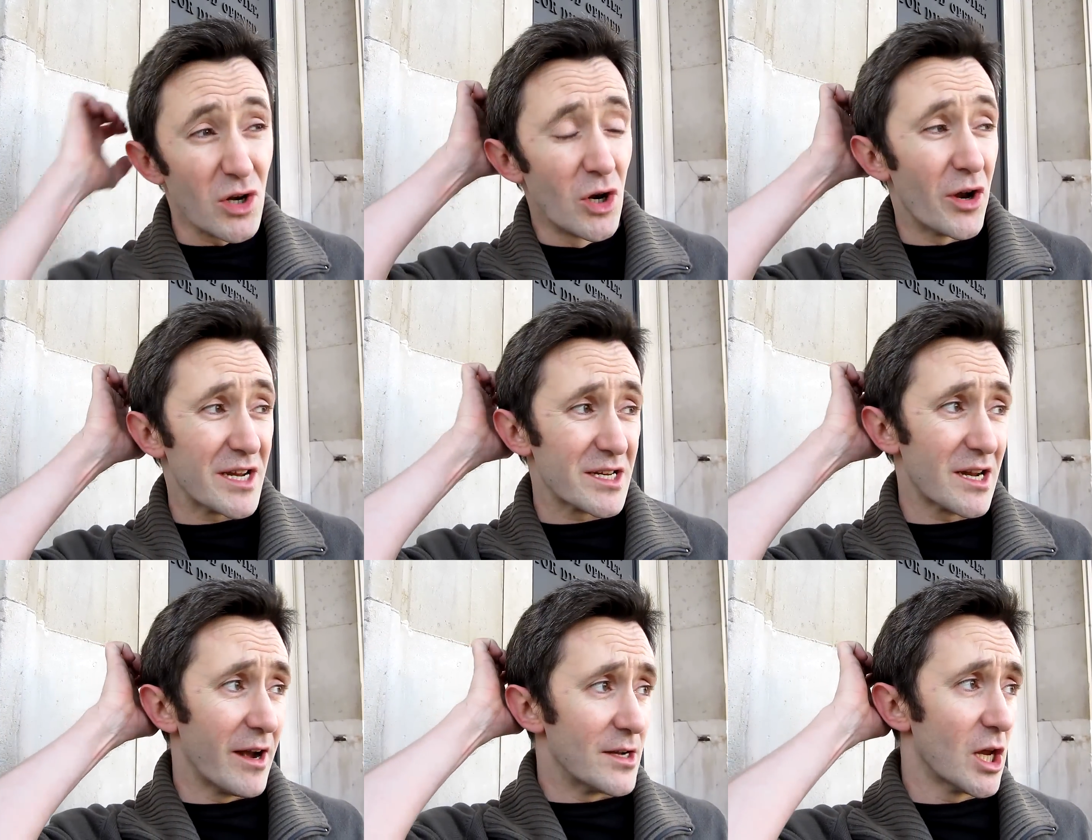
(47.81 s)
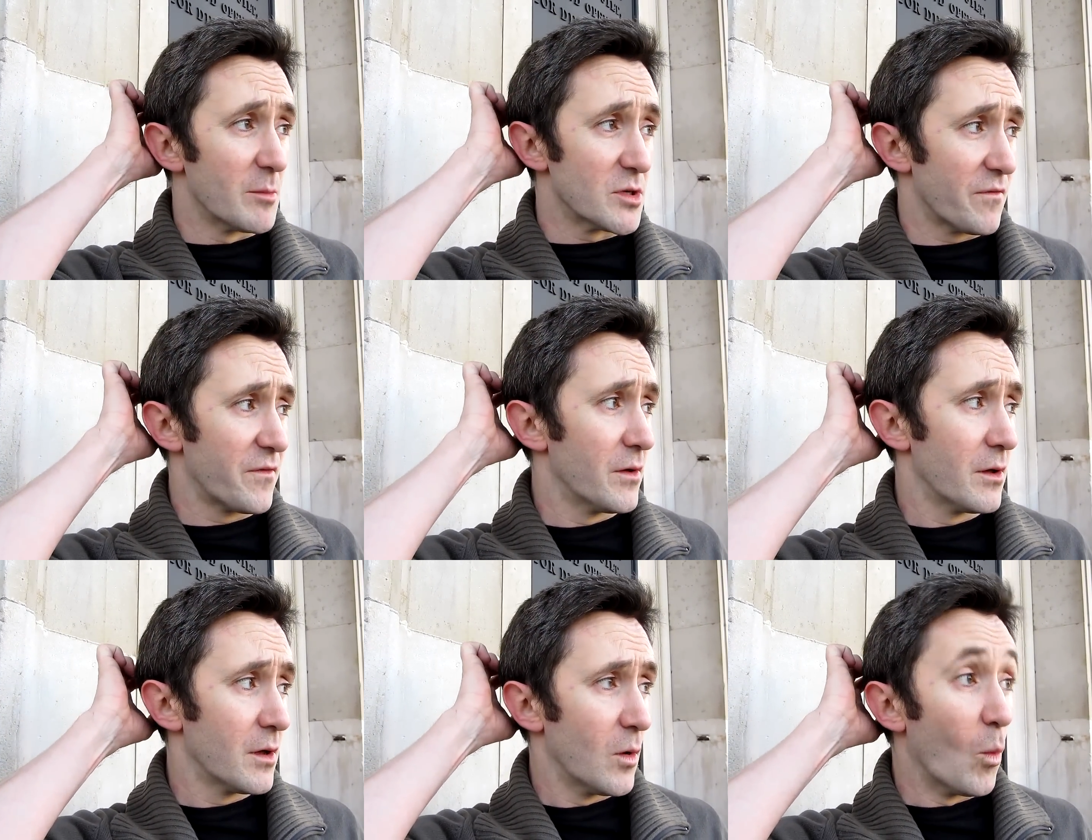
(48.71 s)
Not necessarily in terms of
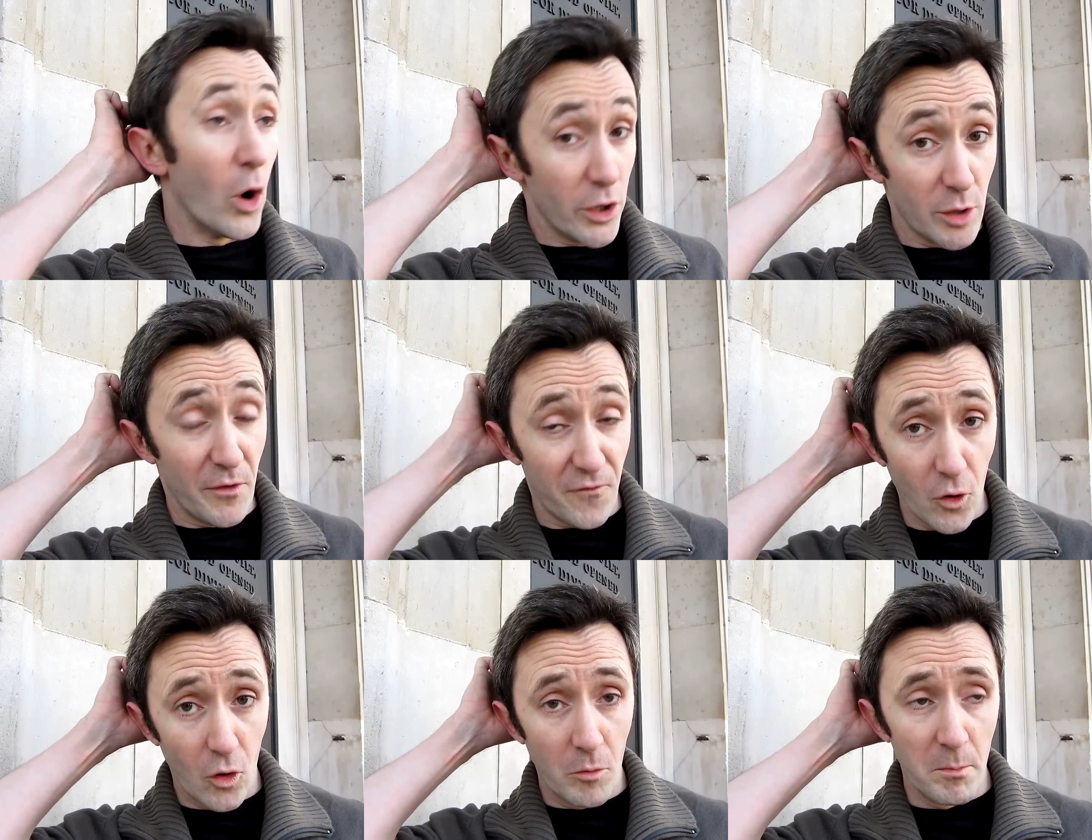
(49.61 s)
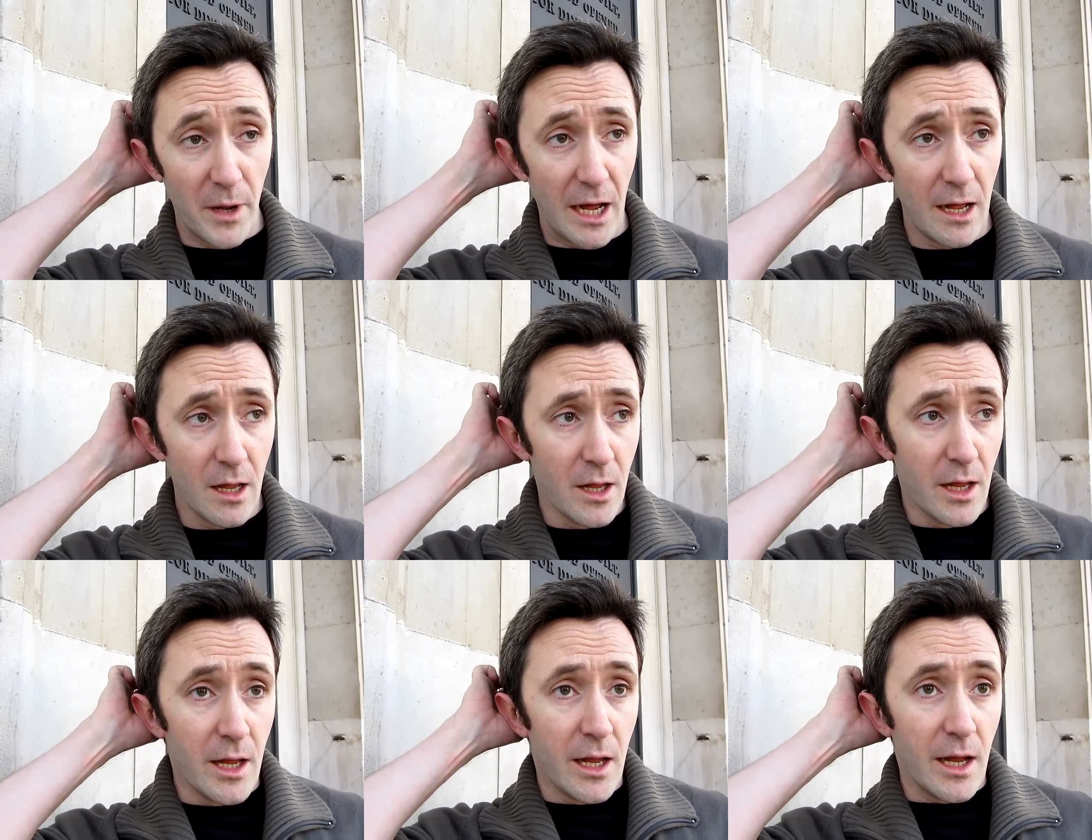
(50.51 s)
what you perform,
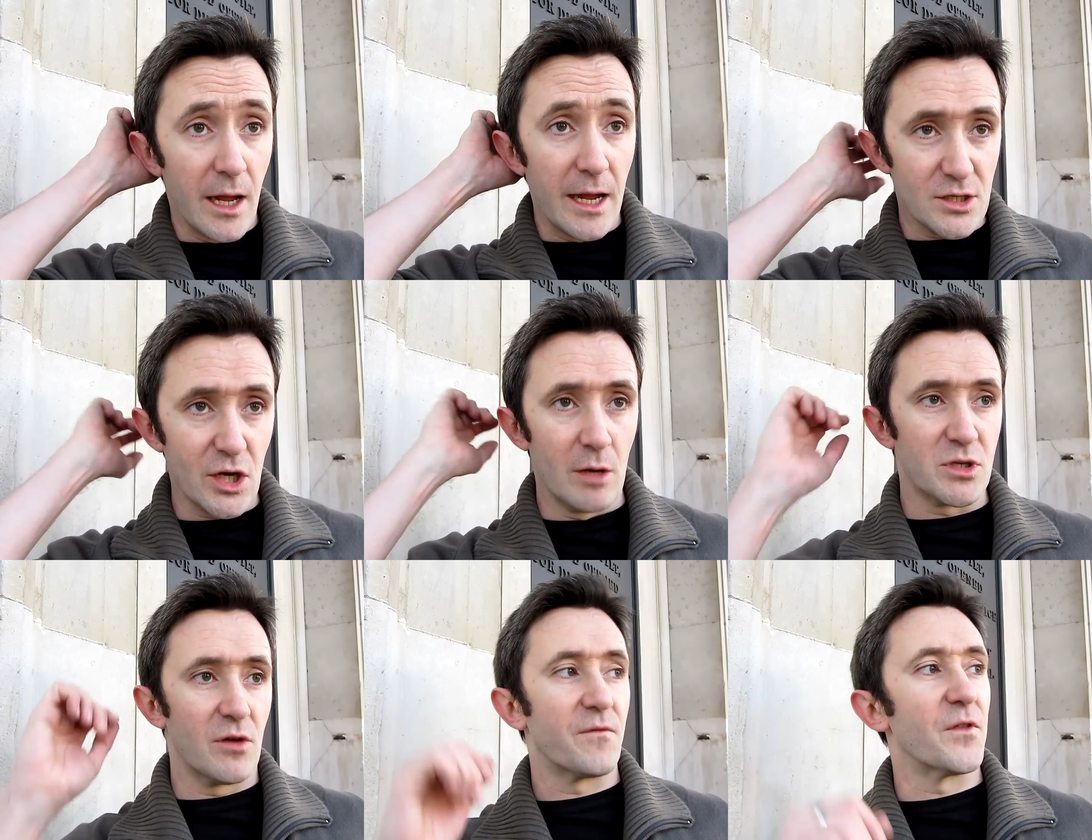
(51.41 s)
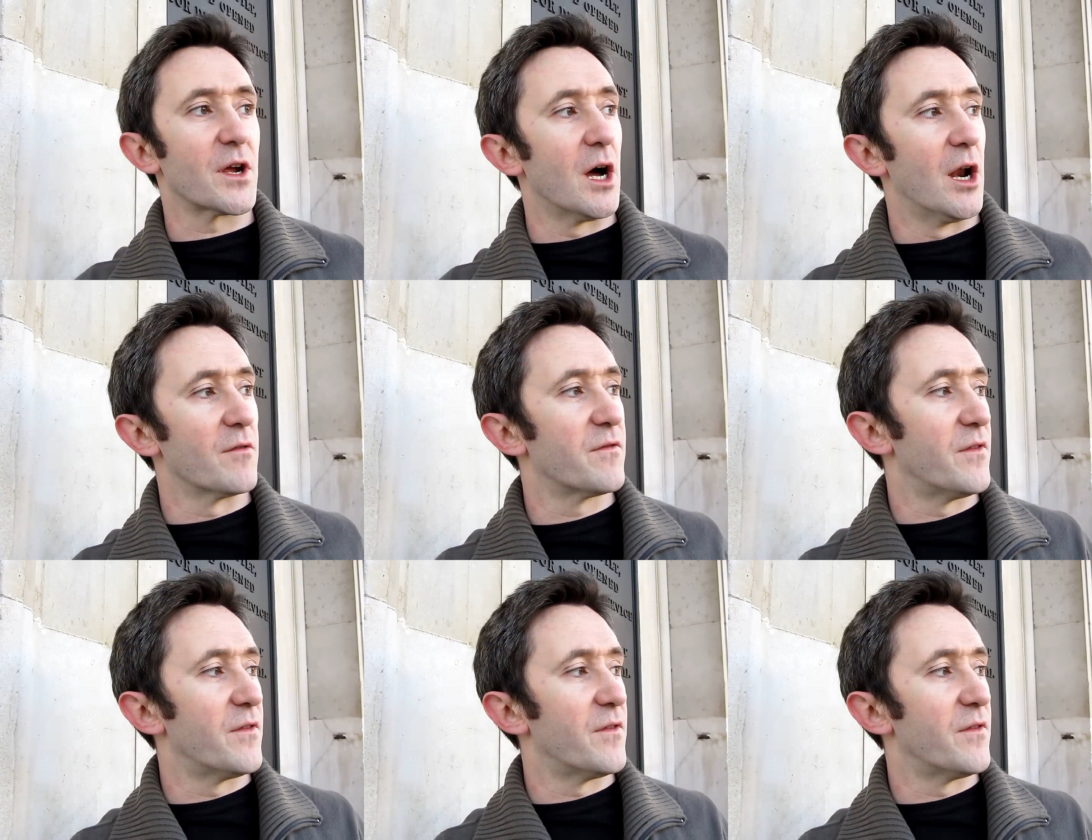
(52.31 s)
but in terms of the kind of